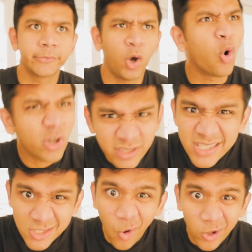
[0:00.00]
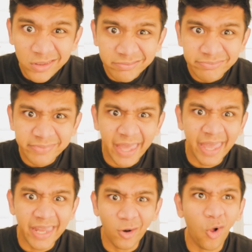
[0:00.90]
cortisol,
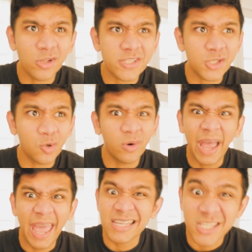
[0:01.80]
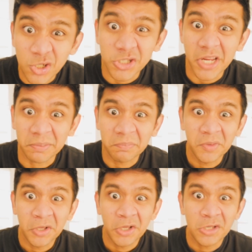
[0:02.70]
and also estrogen.
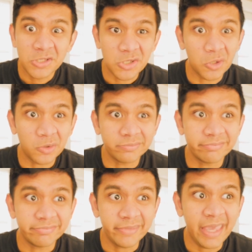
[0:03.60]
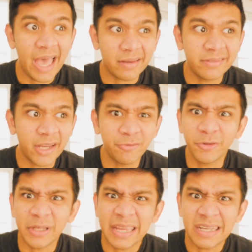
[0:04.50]
So yeah,
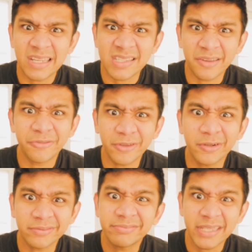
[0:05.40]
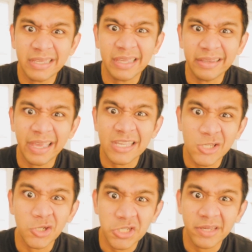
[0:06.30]
careful ladies, if you're taking
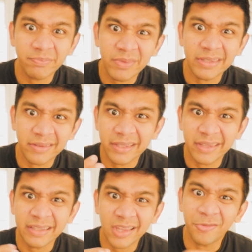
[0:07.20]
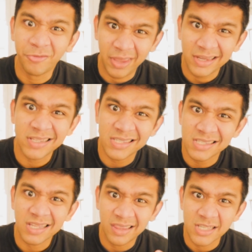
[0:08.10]
estrogen, it
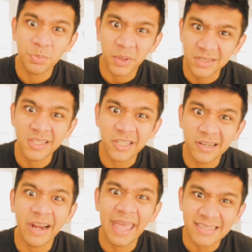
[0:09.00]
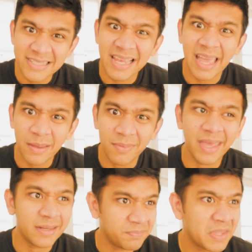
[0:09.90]
affects this particular enzyme
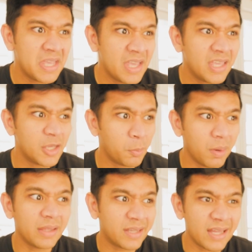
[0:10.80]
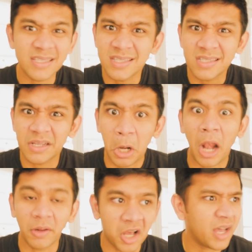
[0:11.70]
and your blood
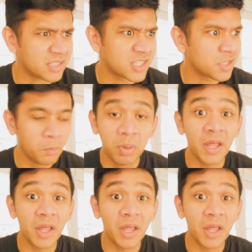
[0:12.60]
clots